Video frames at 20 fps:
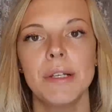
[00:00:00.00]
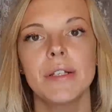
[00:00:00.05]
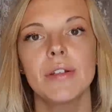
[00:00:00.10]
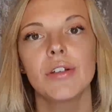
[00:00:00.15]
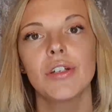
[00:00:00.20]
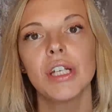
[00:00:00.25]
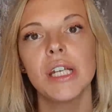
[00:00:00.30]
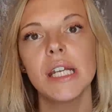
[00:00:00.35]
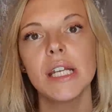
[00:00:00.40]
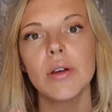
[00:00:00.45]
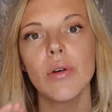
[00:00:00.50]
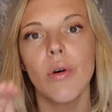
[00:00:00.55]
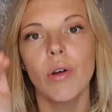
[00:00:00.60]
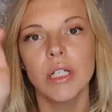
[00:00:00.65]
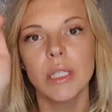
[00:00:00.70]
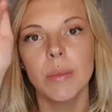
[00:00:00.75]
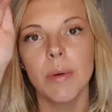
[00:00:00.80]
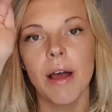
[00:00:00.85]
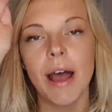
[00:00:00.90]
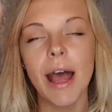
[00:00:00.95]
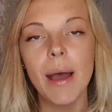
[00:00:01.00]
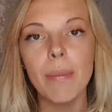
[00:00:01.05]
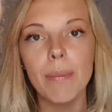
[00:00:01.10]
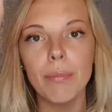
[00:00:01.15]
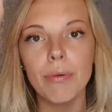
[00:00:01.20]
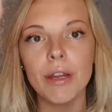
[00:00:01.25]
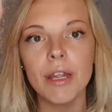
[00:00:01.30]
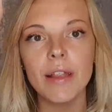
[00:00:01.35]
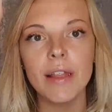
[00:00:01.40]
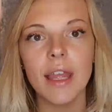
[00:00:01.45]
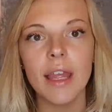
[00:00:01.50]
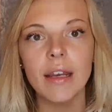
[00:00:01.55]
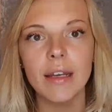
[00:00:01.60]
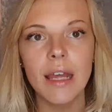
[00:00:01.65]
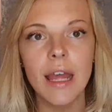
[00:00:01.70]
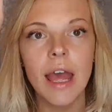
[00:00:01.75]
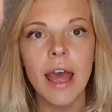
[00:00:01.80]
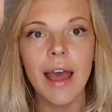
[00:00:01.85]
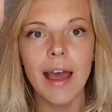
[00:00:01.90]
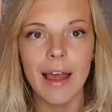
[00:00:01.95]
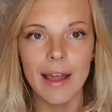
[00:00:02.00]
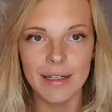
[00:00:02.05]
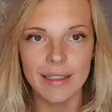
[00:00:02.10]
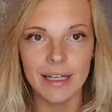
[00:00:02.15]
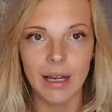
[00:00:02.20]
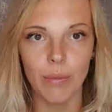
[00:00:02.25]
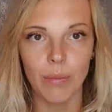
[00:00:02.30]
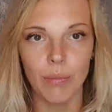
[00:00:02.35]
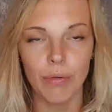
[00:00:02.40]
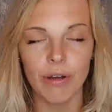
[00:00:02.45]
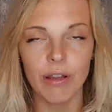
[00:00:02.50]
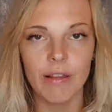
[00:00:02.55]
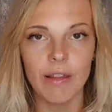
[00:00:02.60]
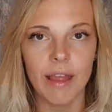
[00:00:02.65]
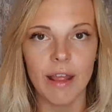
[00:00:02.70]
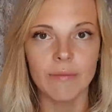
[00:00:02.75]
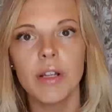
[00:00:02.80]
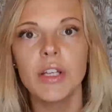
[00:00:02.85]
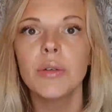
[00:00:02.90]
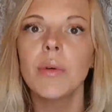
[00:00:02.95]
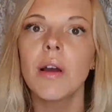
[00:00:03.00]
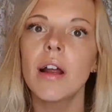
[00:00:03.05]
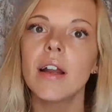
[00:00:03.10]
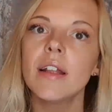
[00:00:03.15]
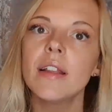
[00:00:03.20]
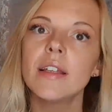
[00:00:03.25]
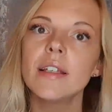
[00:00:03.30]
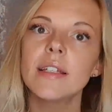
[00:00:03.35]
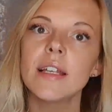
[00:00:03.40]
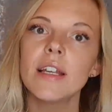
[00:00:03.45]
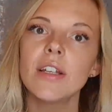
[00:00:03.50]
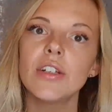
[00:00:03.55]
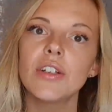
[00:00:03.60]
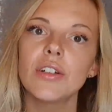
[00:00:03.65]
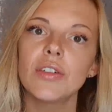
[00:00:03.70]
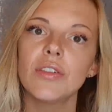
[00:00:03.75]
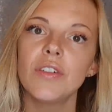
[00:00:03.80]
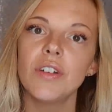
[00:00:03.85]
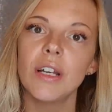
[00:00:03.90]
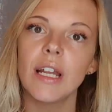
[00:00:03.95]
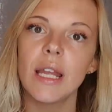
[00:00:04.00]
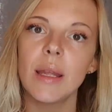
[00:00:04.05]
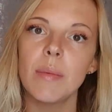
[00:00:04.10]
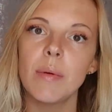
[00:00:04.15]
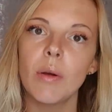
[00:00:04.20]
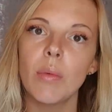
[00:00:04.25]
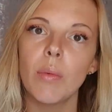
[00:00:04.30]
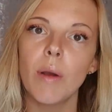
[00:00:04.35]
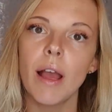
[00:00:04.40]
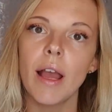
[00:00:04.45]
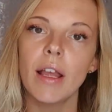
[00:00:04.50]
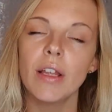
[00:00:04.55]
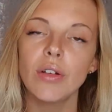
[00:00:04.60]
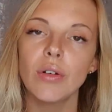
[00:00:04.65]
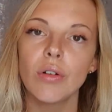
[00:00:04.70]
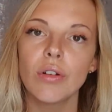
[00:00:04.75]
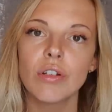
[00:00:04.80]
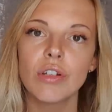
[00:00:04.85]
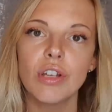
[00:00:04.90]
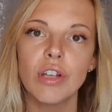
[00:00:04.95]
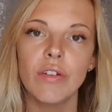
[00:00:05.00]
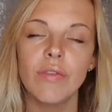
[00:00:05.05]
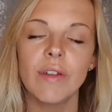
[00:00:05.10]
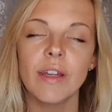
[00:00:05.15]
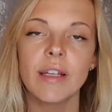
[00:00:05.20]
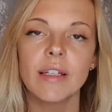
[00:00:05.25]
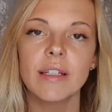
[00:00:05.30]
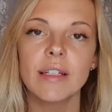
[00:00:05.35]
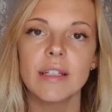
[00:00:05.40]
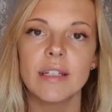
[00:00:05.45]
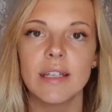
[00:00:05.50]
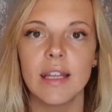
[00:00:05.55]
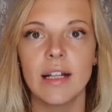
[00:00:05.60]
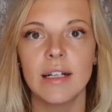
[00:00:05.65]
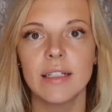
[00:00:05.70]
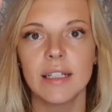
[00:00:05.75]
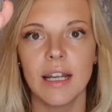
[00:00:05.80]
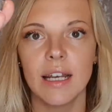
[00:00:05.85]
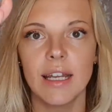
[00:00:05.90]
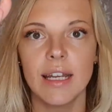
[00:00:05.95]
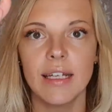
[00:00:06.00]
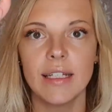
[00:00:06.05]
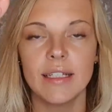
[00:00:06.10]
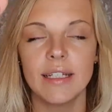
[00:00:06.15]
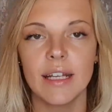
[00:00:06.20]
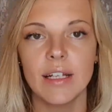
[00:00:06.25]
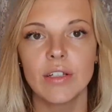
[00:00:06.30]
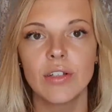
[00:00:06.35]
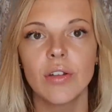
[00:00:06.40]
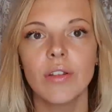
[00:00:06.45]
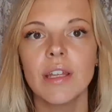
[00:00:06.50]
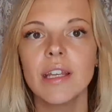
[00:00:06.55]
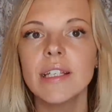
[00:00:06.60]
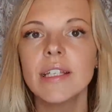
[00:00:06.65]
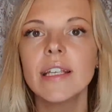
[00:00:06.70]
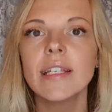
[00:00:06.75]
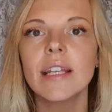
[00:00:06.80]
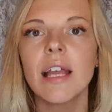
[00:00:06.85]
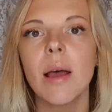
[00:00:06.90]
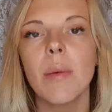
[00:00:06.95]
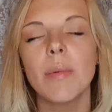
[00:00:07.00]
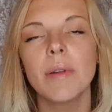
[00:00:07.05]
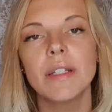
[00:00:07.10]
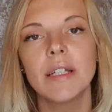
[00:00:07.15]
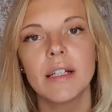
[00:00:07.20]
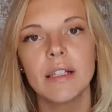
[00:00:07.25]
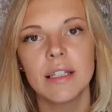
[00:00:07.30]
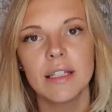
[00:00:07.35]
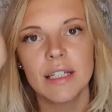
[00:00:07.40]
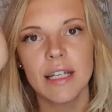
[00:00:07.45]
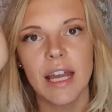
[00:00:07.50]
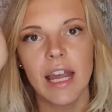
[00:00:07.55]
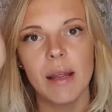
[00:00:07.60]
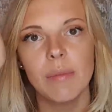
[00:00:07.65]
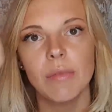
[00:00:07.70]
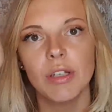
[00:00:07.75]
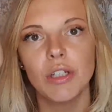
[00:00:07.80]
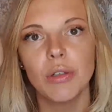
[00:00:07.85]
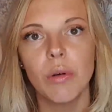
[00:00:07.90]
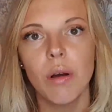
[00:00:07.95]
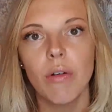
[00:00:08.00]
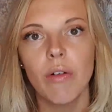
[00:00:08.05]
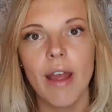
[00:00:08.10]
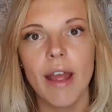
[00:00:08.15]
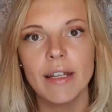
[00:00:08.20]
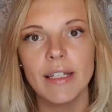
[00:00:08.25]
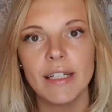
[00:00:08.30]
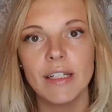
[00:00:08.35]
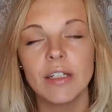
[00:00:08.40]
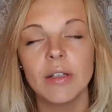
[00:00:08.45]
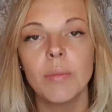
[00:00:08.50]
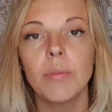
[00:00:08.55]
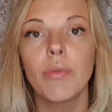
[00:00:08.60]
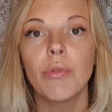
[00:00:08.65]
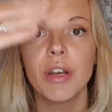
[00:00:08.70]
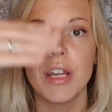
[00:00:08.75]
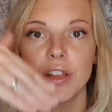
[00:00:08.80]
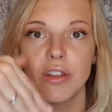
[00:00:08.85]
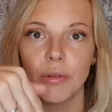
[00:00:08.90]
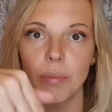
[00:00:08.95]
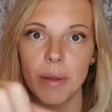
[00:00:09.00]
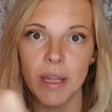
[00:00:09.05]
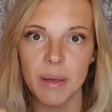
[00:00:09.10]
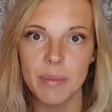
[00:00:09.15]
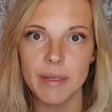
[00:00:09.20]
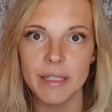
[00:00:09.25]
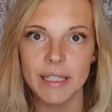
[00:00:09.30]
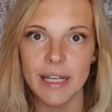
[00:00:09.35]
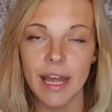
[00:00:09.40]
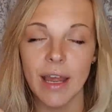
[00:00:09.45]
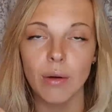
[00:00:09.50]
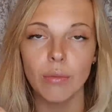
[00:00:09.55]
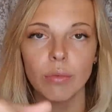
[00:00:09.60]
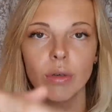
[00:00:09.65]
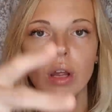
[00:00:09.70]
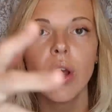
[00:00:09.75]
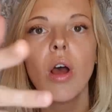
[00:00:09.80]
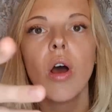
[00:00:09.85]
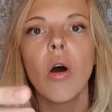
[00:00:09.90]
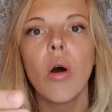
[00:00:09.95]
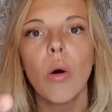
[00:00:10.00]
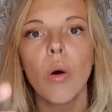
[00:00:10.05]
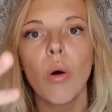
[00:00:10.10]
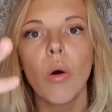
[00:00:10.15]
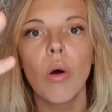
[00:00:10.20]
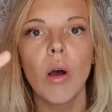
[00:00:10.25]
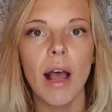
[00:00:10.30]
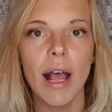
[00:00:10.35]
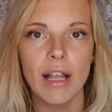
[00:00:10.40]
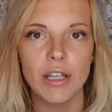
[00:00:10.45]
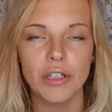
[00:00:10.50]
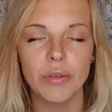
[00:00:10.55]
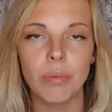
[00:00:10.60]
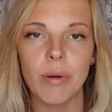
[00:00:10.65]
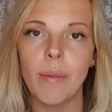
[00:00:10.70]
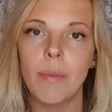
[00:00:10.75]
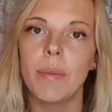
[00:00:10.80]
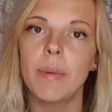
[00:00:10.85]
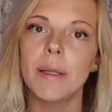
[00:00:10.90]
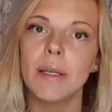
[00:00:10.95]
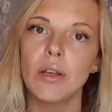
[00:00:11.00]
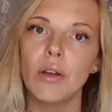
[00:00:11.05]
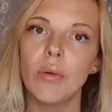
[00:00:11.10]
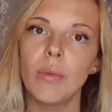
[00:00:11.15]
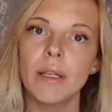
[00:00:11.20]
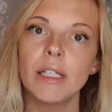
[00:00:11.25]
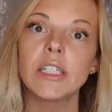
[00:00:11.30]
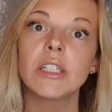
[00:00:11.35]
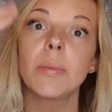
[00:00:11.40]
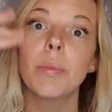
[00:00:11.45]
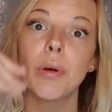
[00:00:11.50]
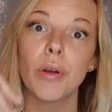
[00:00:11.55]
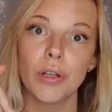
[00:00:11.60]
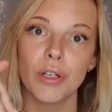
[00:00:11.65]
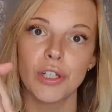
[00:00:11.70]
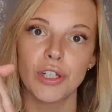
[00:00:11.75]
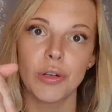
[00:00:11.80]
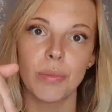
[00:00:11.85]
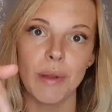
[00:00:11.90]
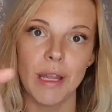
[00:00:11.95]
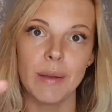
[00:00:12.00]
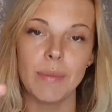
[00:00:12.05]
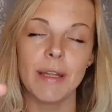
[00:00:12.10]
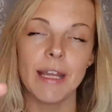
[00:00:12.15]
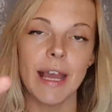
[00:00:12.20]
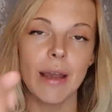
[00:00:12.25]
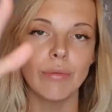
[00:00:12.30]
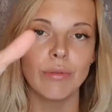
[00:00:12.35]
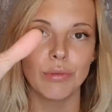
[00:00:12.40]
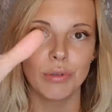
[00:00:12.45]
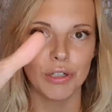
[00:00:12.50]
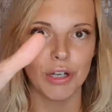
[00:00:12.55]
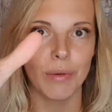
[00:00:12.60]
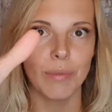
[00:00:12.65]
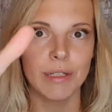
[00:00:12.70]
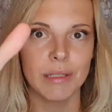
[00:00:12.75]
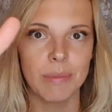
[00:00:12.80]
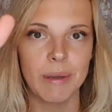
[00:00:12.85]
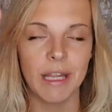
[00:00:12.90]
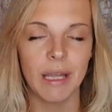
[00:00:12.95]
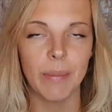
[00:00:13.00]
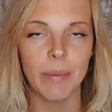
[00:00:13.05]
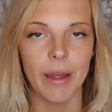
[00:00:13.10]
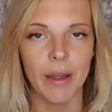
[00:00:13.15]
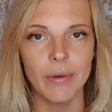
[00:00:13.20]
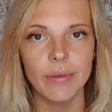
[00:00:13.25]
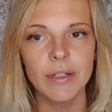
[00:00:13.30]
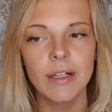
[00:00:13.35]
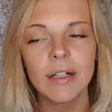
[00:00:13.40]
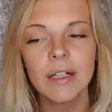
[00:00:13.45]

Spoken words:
So she talks about up breathing and down breathing. When you are in the stage of your labour where your cervix is still dilating, so this is up until the time that you are ready to breathe your baby down, or as you probably know it, to push your baby out, which I will speak about.